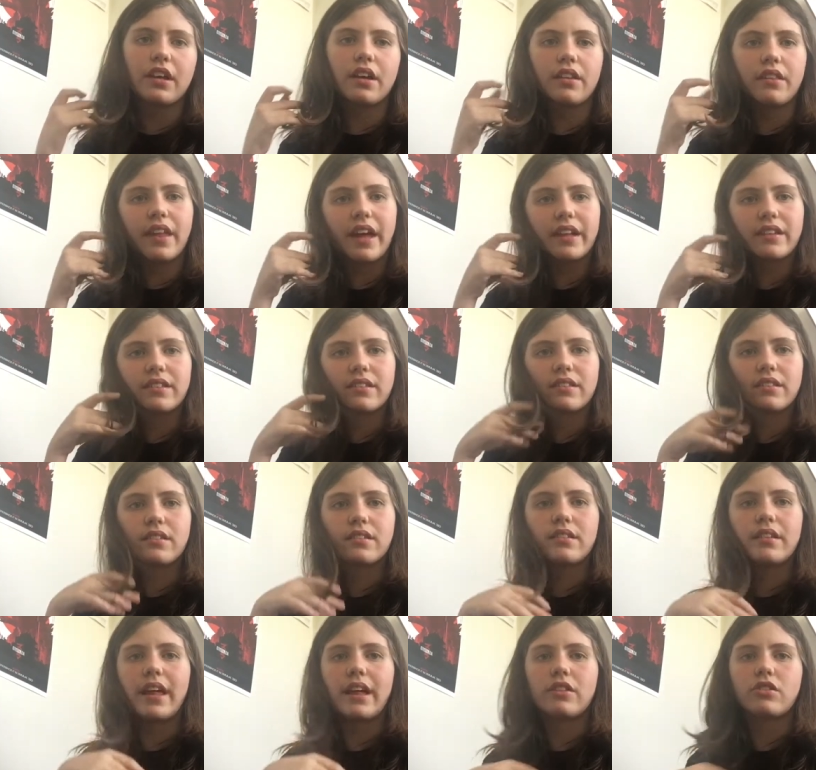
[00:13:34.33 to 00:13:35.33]

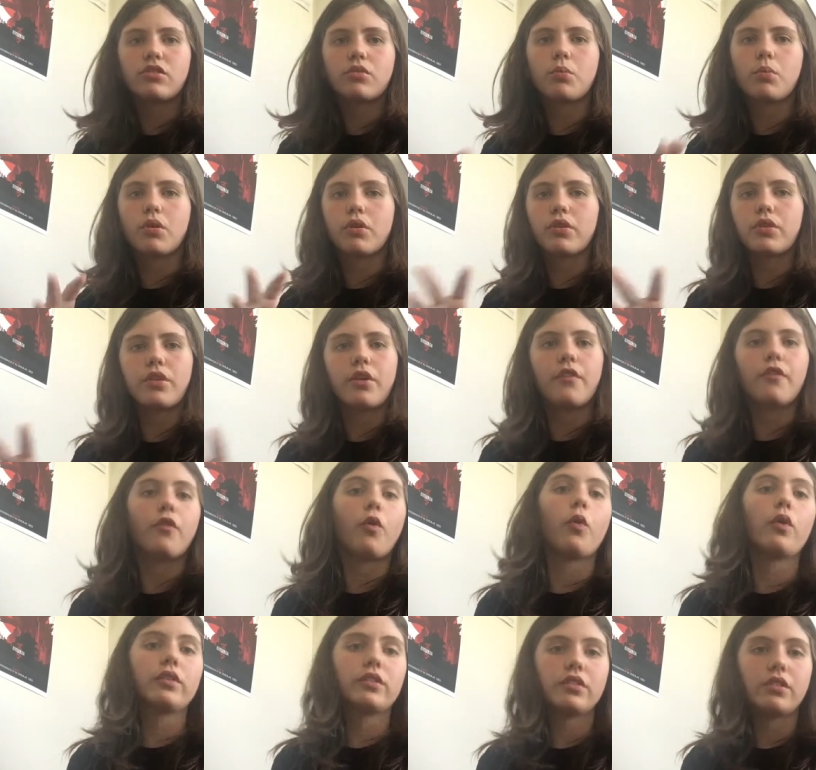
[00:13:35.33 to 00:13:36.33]
that's worth
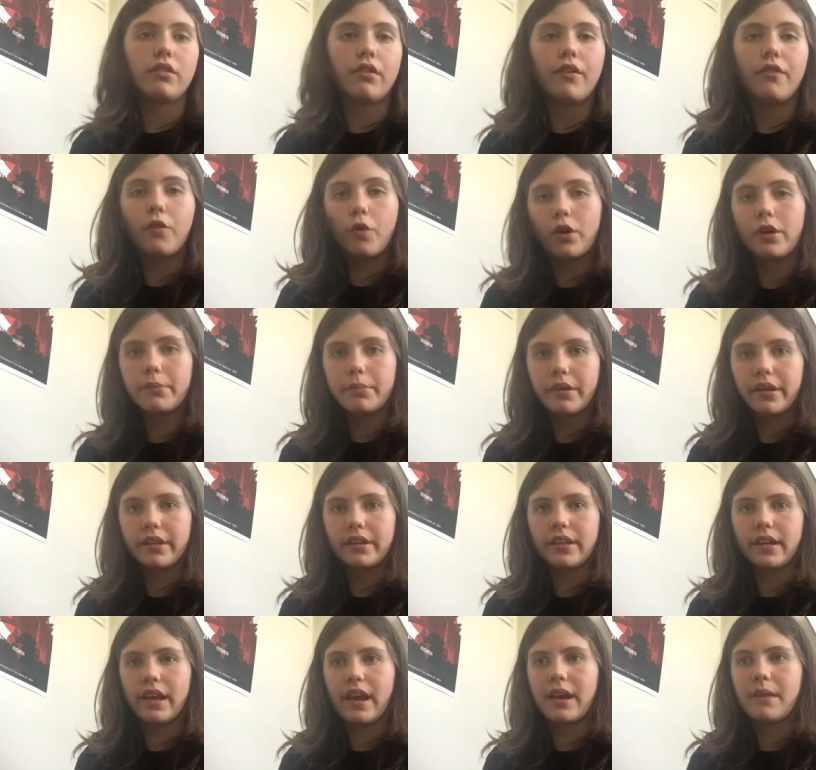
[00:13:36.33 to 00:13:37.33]
to avoid playing
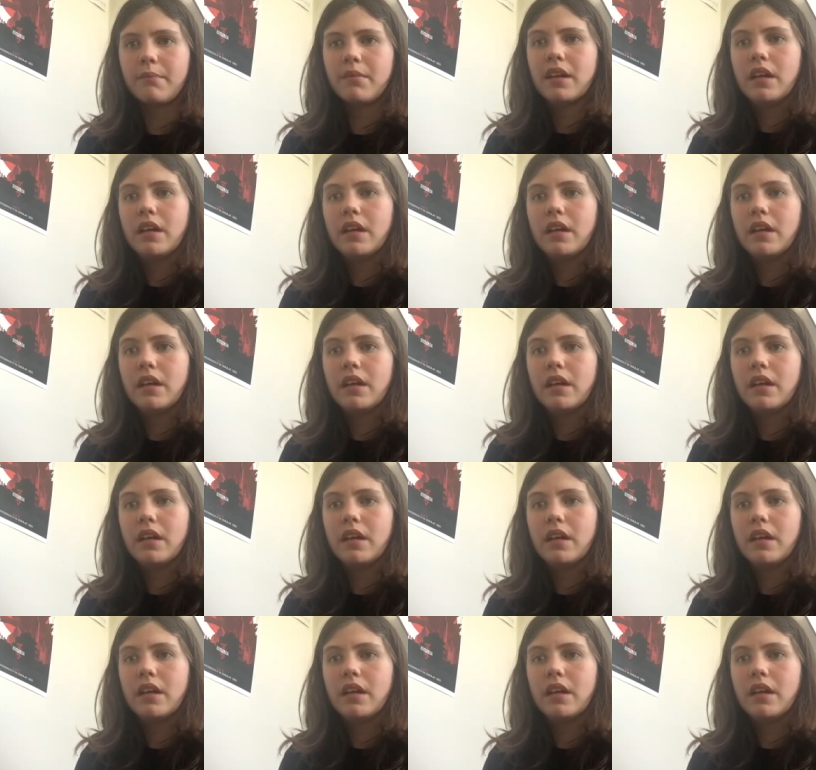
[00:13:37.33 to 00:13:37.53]
the game.